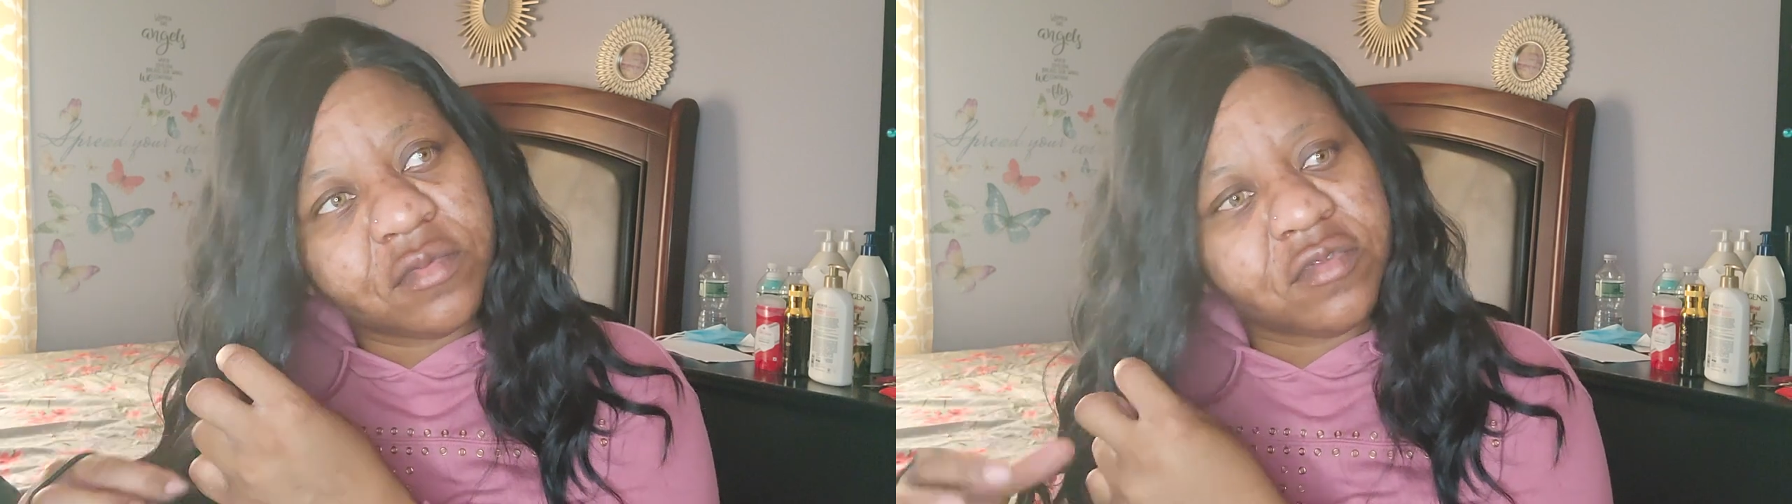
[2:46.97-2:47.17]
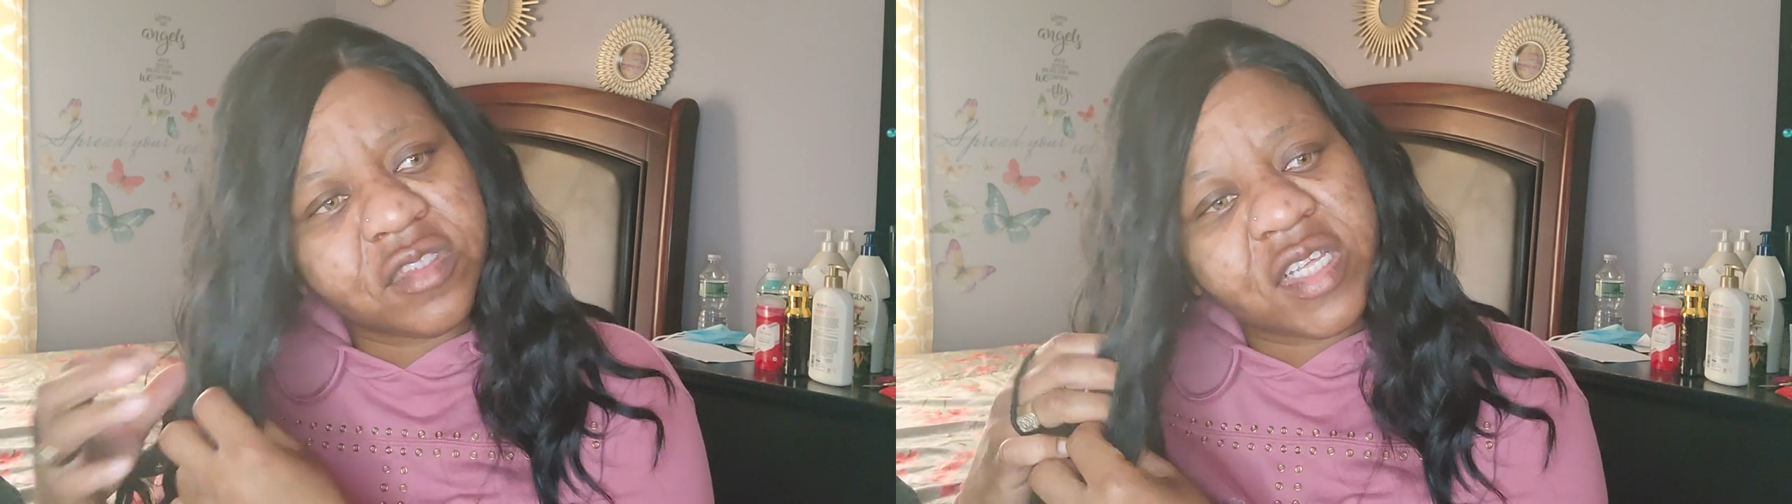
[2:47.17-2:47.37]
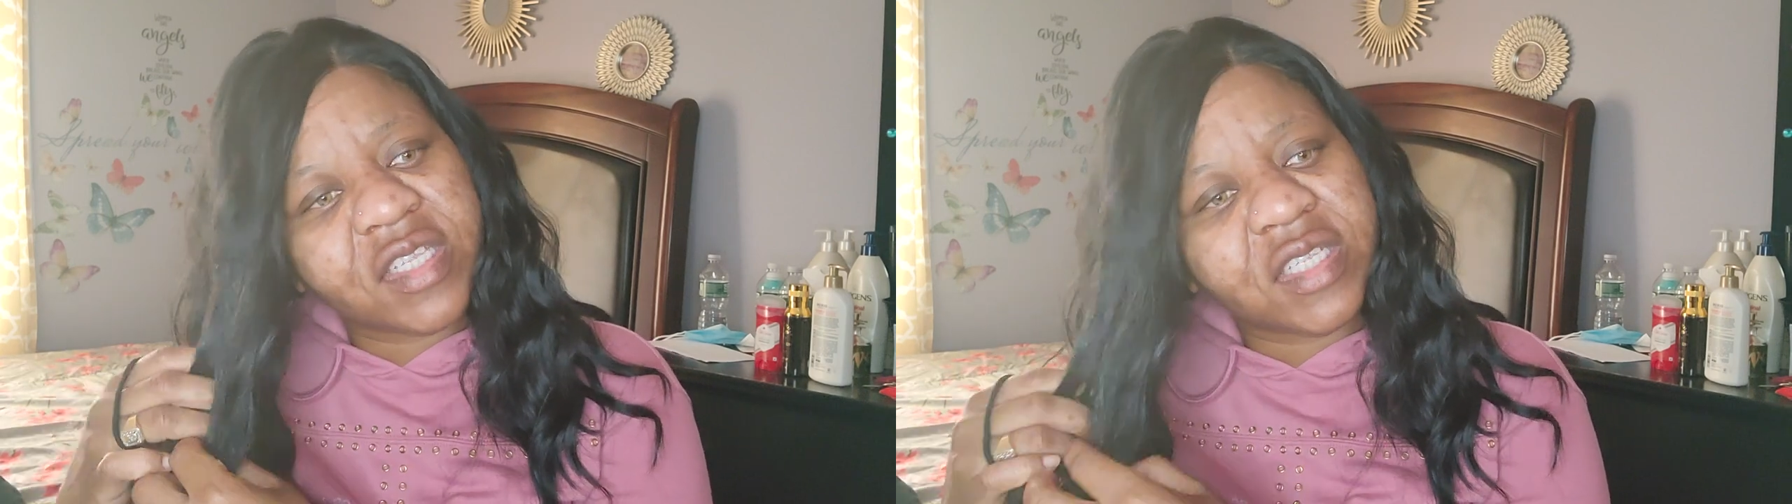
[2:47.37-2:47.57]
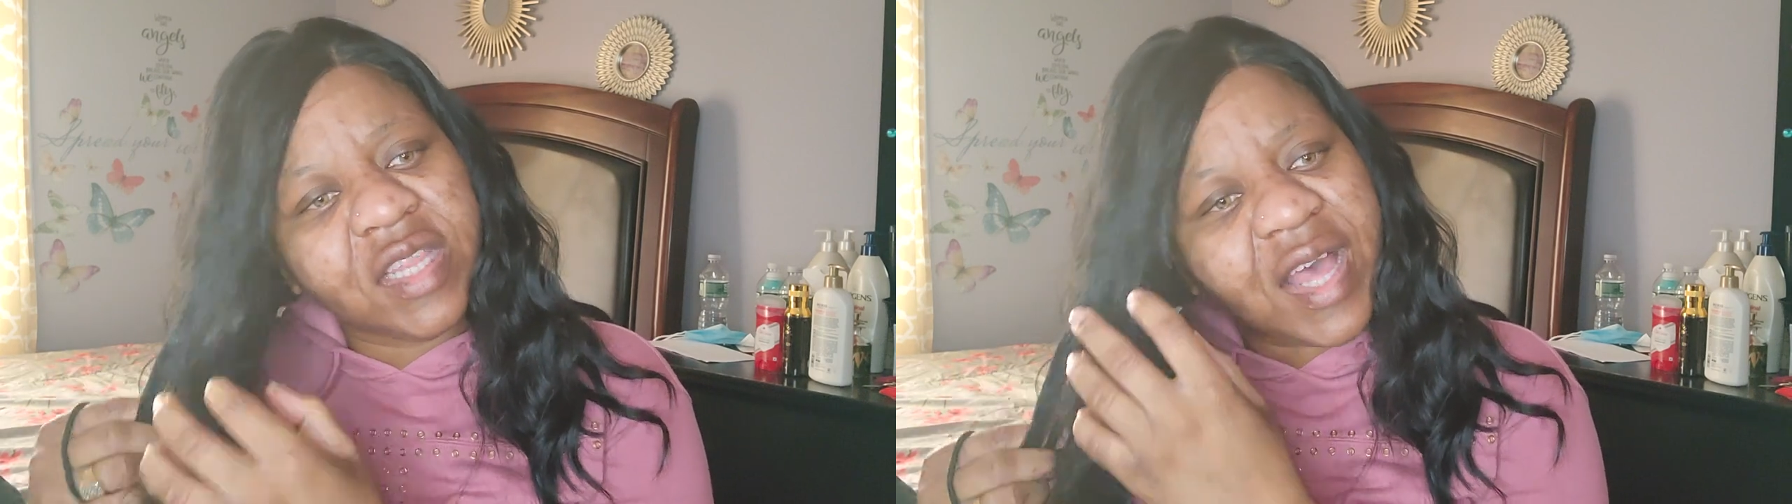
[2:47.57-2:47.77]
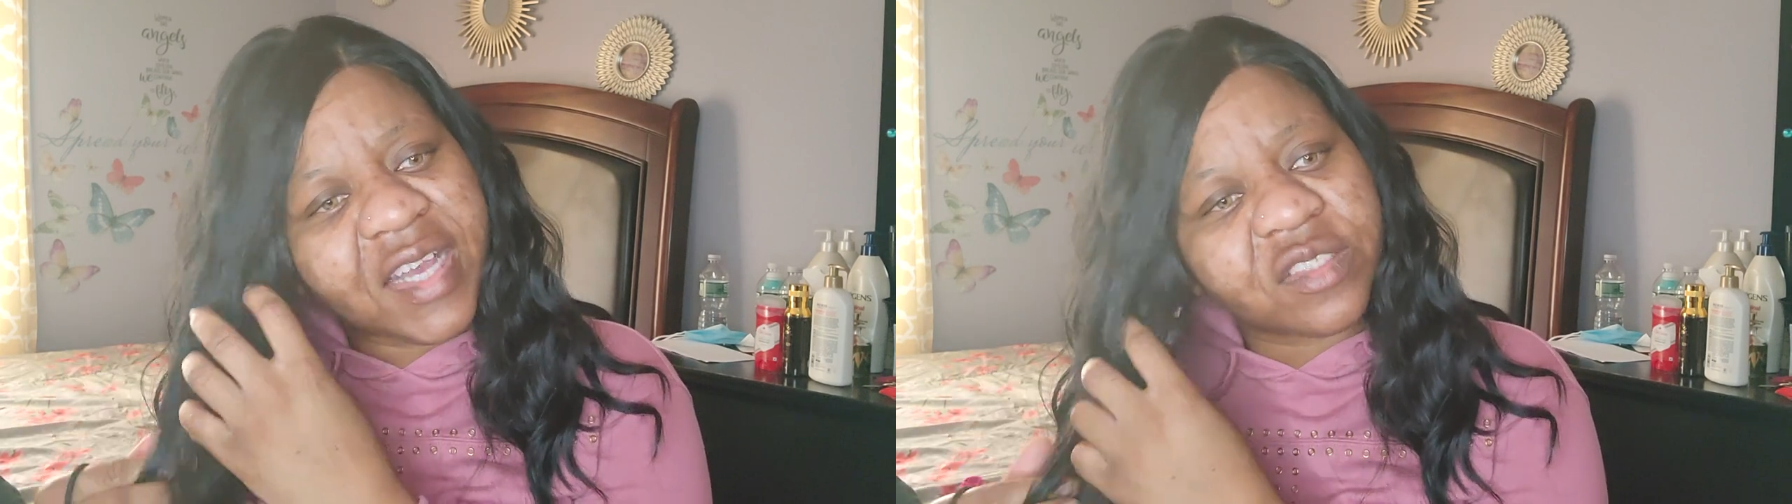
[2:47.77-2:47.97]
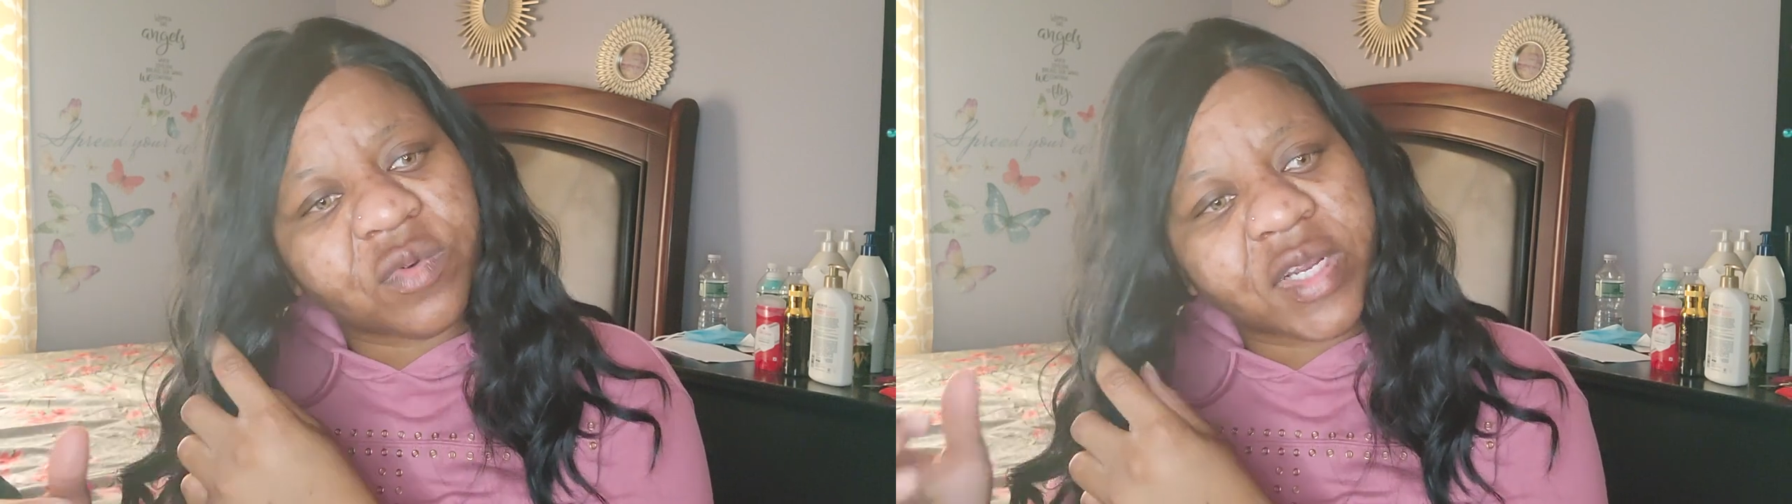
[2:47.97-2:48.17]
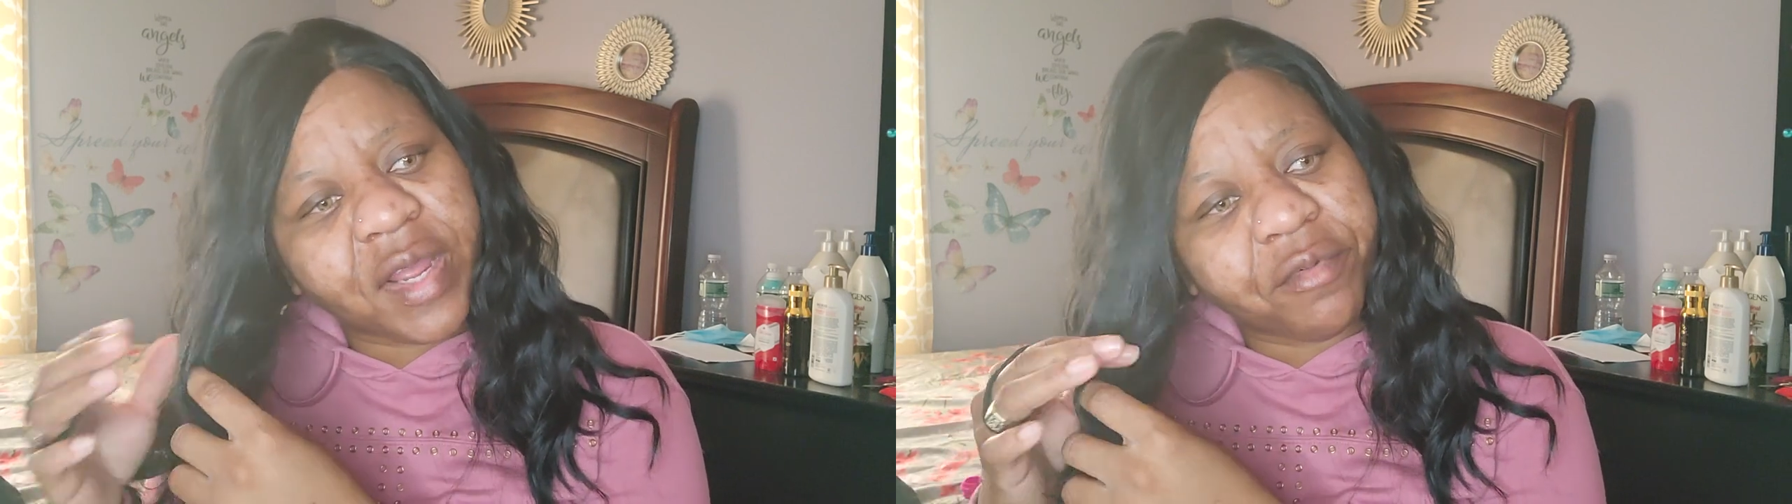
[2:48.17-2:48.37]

I think the last one I